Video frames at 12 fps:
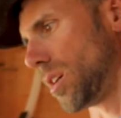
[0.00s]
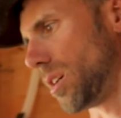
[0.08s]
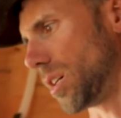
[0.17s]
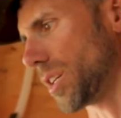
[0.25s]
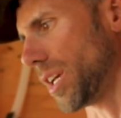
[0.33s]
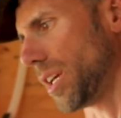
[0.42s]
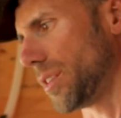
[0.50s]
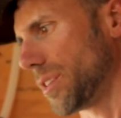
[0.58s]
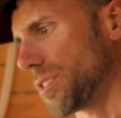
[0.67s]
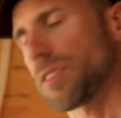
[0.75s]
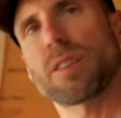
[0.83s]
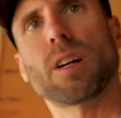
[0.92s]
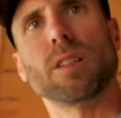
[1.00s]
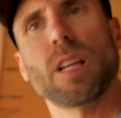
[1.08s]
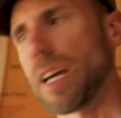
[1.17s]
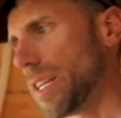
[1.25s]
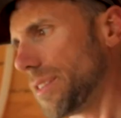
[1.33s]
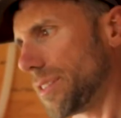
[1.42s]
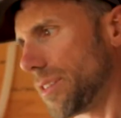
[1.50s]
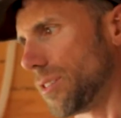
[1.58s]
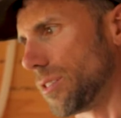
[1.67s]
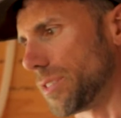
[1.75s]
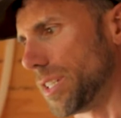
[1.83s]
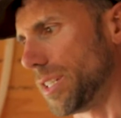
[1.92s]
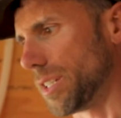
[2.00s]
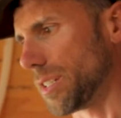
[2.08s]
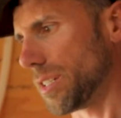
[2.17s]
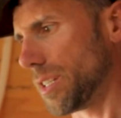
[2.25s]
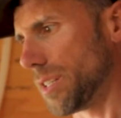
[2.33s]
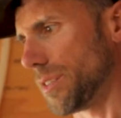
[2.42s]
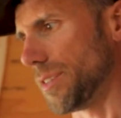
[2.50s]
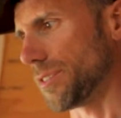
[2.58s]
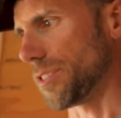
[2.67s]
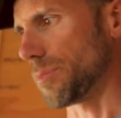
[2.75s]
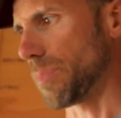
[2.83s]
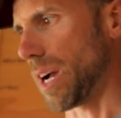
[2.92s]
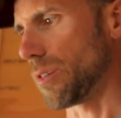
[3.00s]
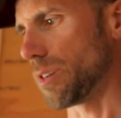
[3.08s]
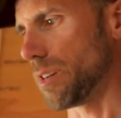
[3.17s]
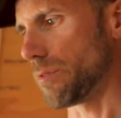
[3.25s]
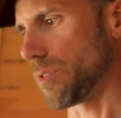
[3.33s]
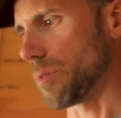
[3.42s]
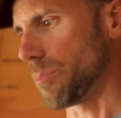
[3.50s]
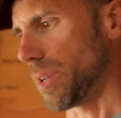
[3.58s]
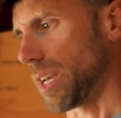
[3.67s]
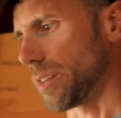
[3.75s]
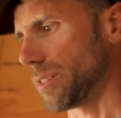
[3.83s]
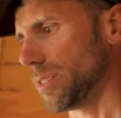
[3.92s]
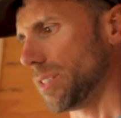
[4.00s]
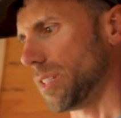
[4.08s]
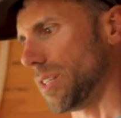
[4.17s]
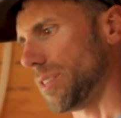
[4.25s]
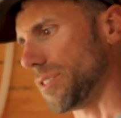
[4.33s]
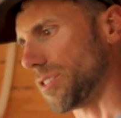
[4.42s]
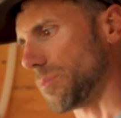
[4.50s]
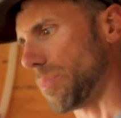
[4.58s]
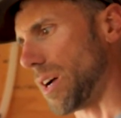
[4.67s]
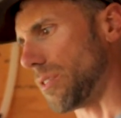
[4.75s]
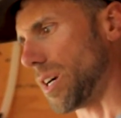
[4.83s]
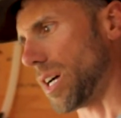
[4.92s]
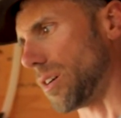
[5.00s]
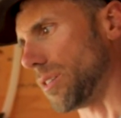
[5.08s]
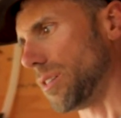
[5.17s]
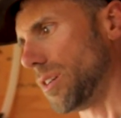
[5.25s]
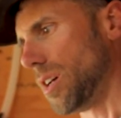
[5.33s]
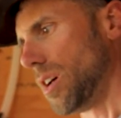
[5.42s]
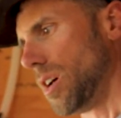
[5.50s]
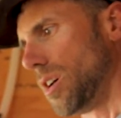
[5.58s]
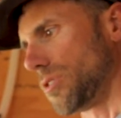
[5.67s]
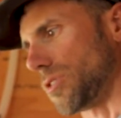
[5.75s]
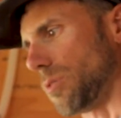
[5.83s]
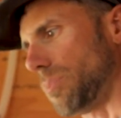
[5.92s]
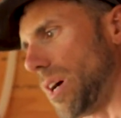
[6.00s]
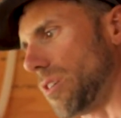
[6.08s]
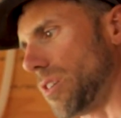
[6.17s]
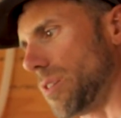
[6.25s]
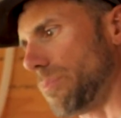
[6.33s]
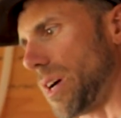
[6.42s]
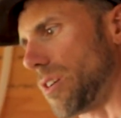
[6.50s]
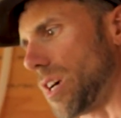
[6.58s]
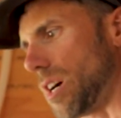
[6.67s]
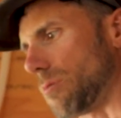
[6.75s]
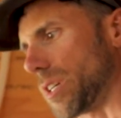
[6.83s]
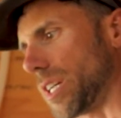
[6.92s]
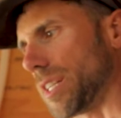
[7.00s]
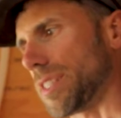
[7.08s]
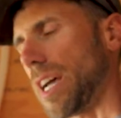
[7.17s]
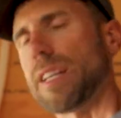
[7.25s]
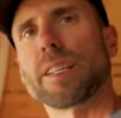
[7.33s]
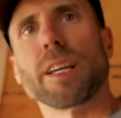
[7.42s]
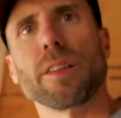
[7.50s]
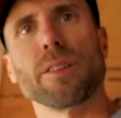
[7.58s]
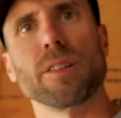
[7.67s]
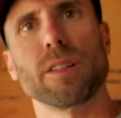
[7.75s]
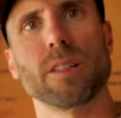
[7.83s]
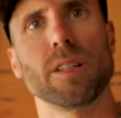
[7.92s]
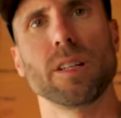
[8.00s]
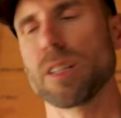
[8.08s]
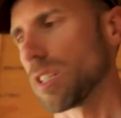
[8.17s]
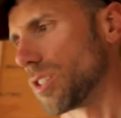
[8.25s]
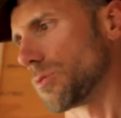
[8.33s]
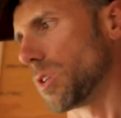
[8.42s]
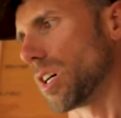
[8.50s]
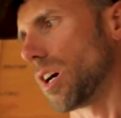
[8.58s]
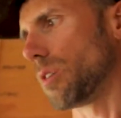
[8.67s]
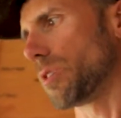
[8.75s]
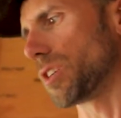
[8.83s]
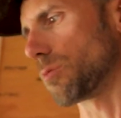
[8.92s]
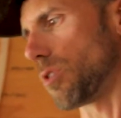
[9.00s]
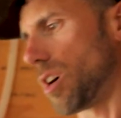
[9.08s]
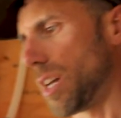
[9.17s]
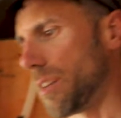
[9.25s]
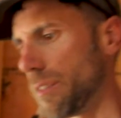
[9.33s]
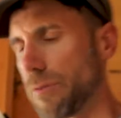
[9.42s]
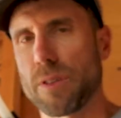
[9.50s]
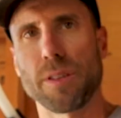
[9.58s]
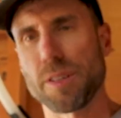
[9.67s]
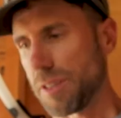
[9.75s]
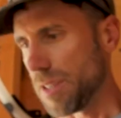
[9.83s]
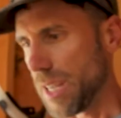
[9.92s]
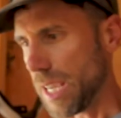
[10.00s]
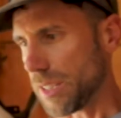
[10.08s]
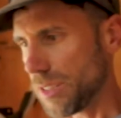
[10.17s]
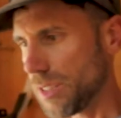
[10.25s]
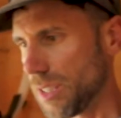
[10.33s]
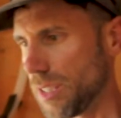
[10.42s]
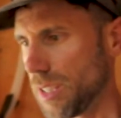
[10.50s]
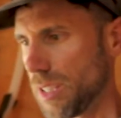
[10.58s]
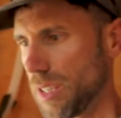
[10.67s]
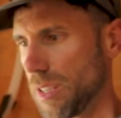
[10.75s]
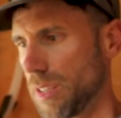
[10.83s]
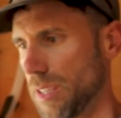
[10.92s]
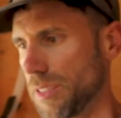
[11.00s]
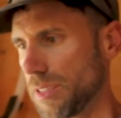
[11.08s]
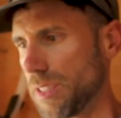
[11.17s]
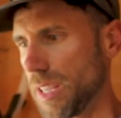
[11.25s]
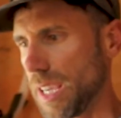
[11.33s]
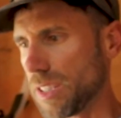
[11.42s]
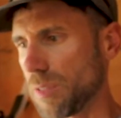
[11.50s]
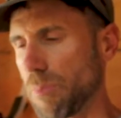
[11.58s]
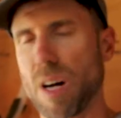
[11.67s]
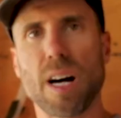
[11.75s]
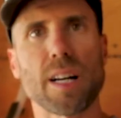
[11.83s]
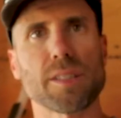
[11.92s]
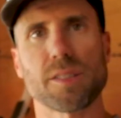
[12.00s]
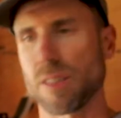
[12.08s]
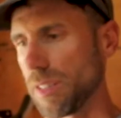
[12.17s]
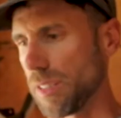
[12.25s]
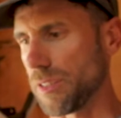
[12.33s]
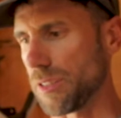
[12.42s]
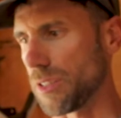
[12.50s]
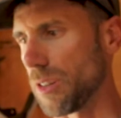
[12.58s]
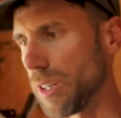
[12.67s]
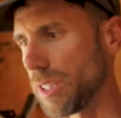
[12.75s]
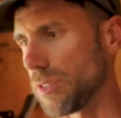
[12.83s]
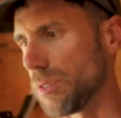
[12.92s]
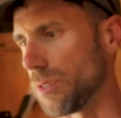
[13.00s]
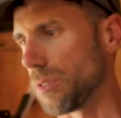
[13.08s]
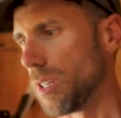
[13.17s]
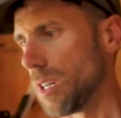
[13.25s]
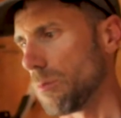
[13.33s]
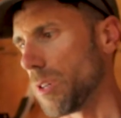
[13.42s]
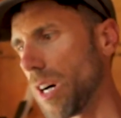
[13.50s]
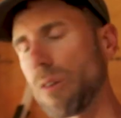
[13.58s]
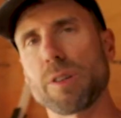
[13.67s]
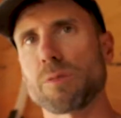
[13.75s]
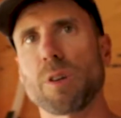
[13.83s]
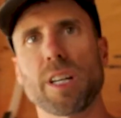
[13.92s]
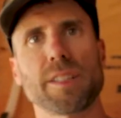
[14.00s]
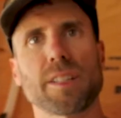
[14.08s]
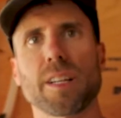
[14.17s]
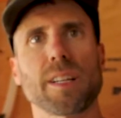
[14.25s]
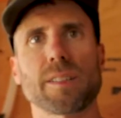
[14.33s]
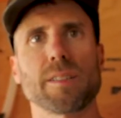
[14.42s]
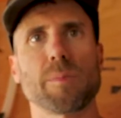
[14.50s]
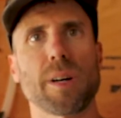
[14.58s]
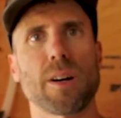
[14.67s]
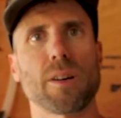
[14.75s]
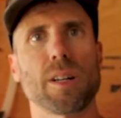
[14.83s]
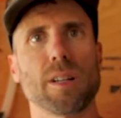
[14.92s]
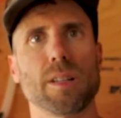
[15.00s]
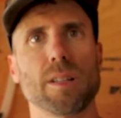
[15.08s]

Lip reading: Again, this is our light over here. This is power in from the panel, and this is power out. So power in and power out, we're going to tie together because we always want, for this next box that this is going to, we always want it to connect it to power.